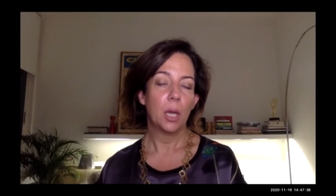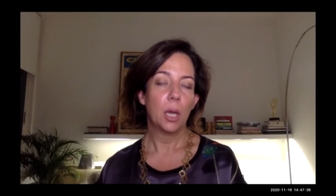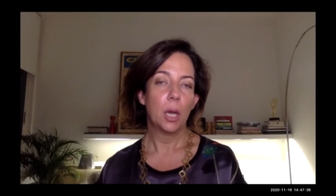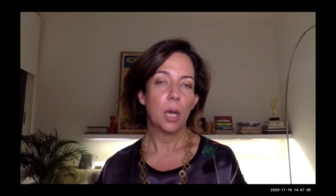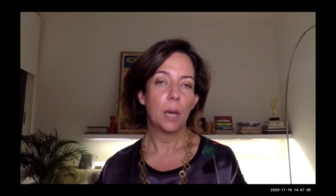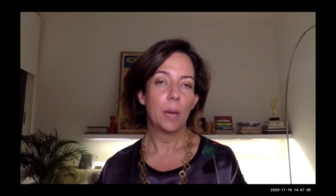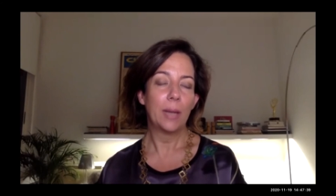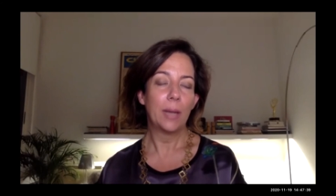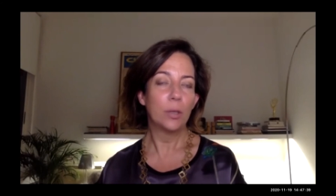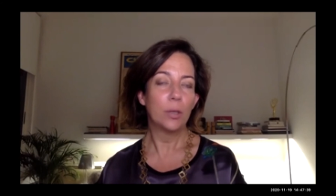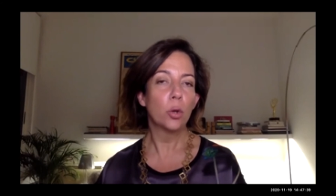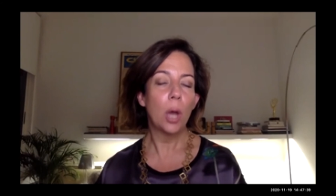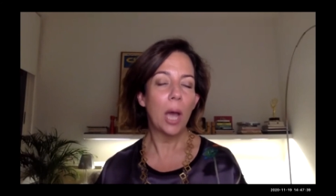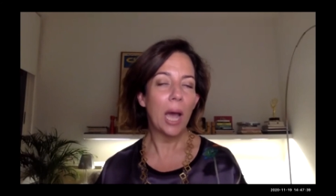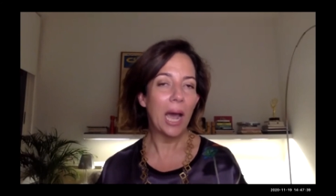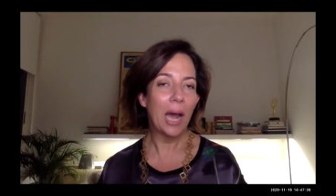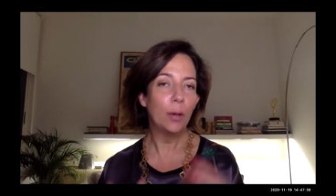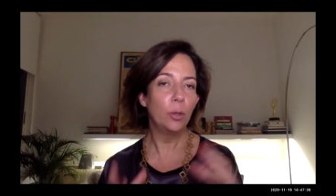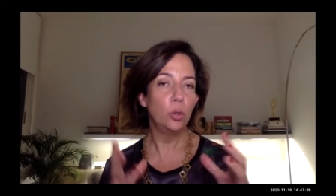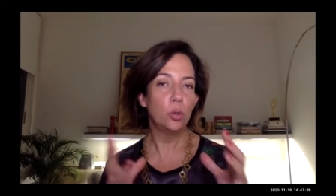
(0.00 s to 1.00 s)
I don't know
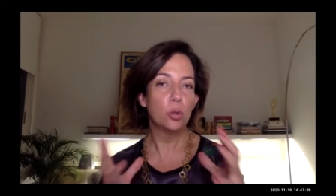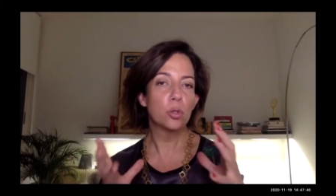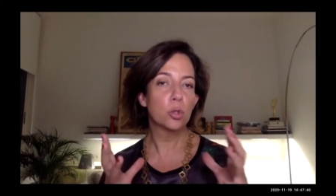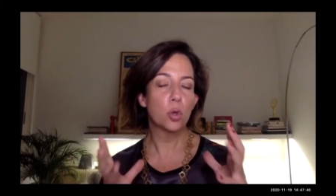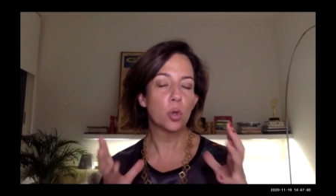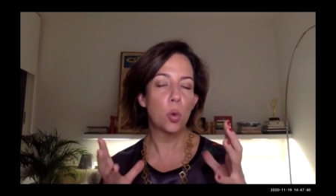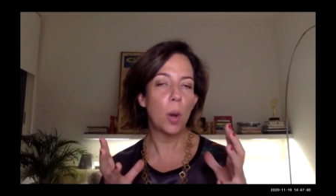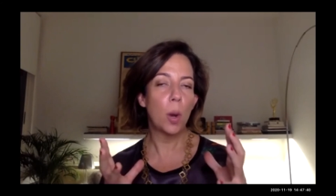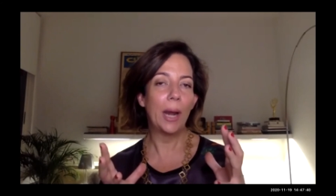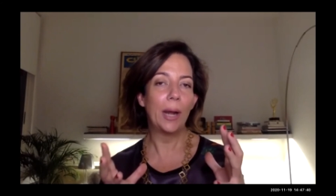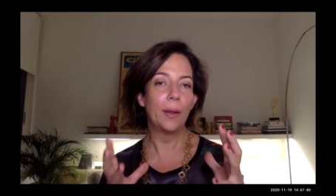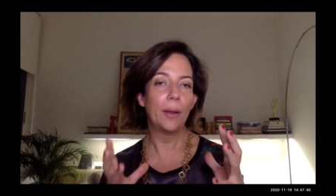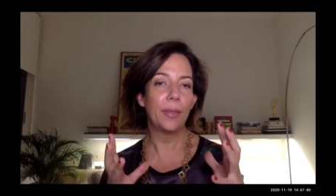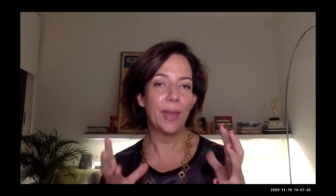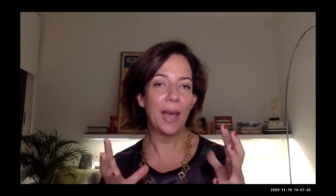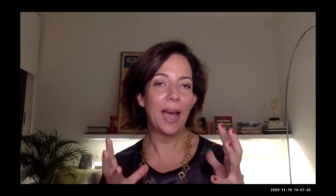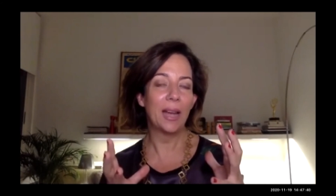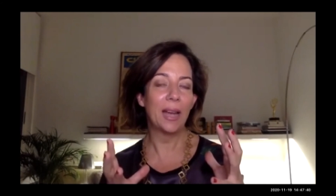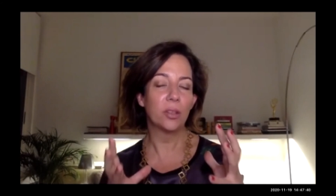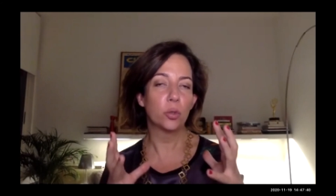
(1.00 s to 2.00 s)
how you square
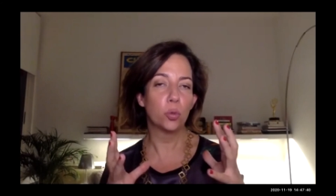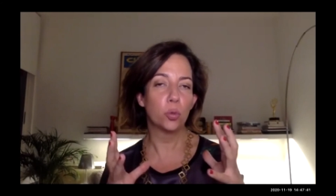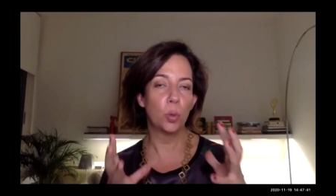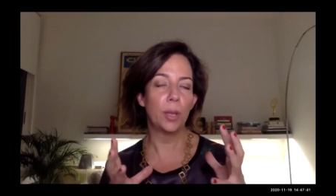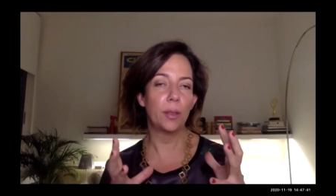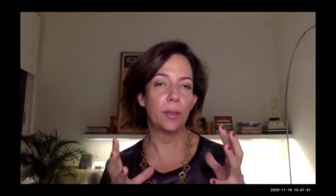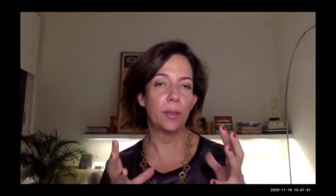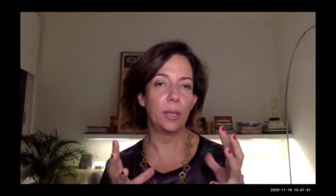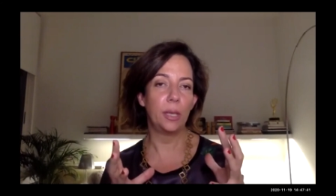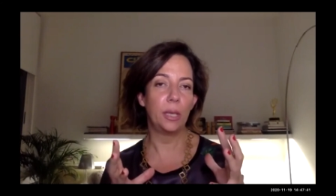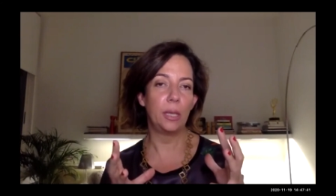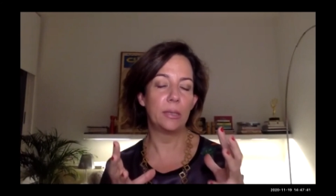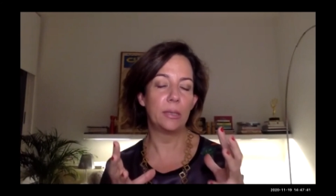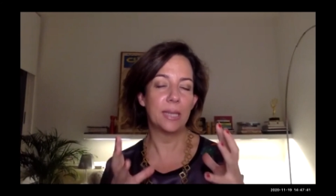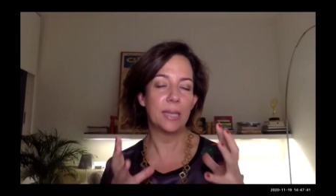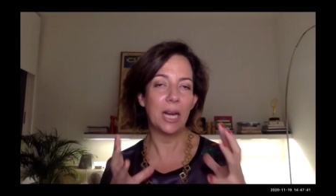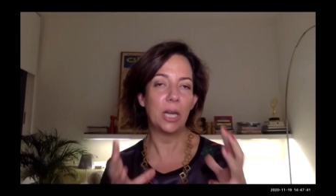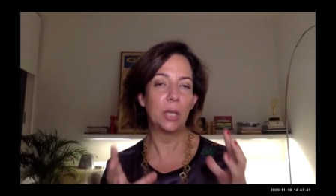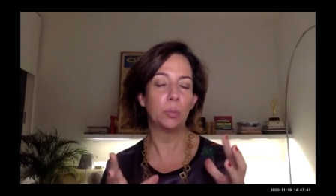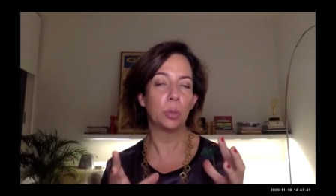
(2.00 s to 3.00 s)
that with the
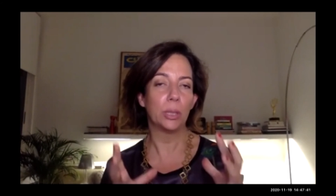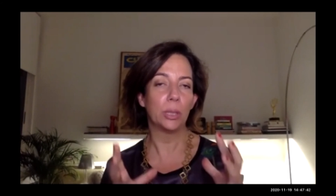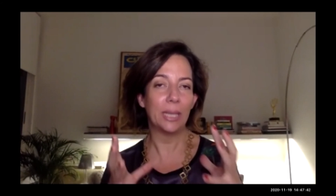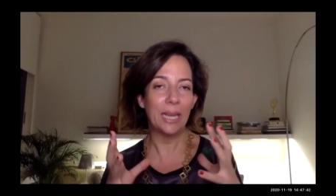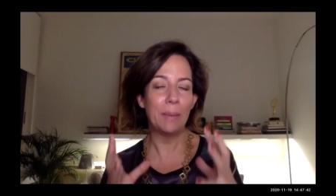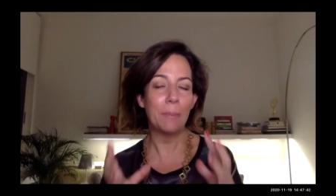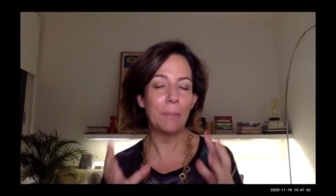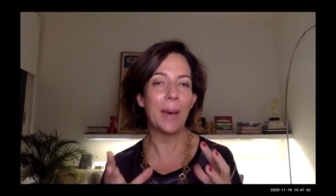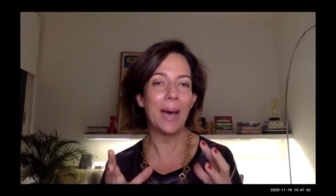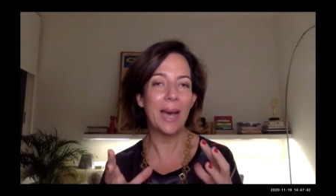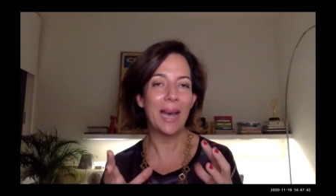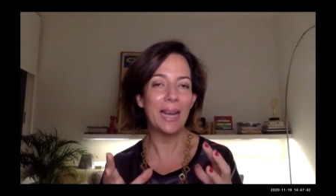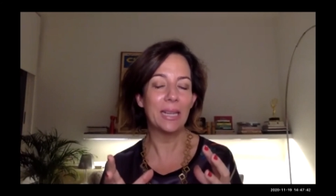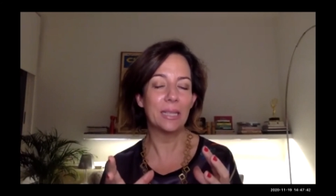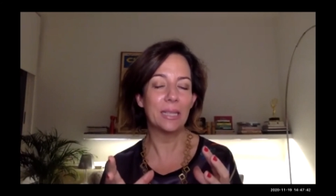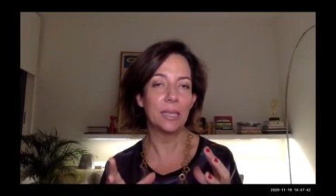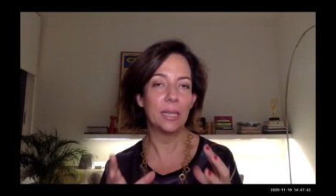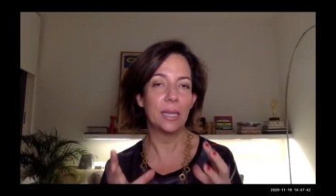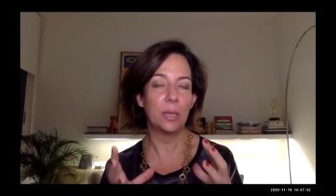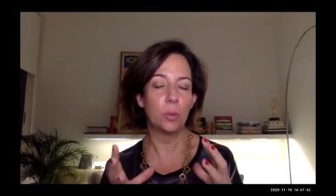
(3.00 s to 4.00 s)
terrible
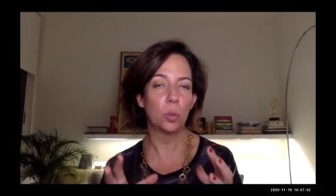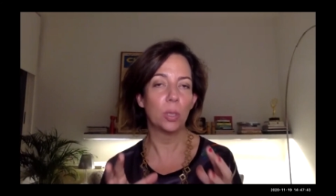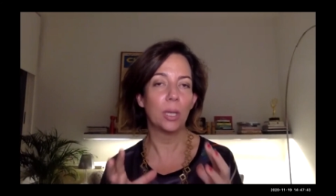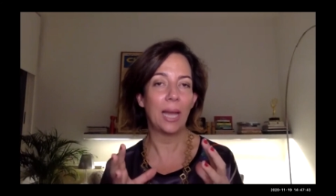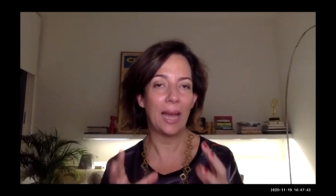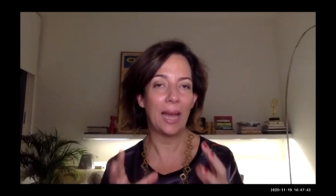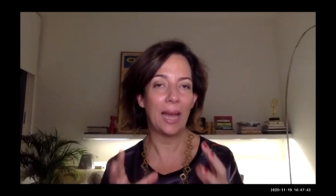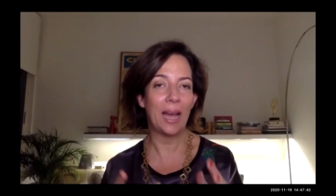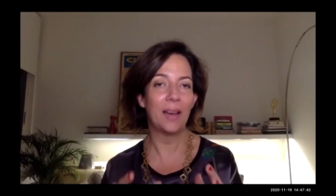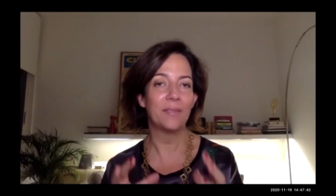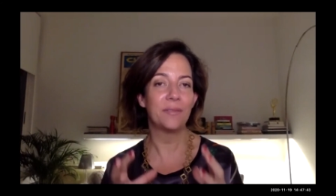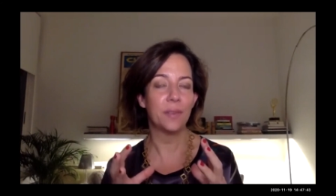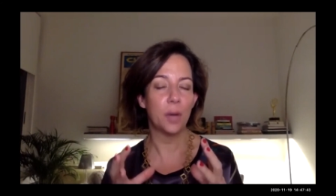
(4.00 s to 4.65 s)
impact that it will have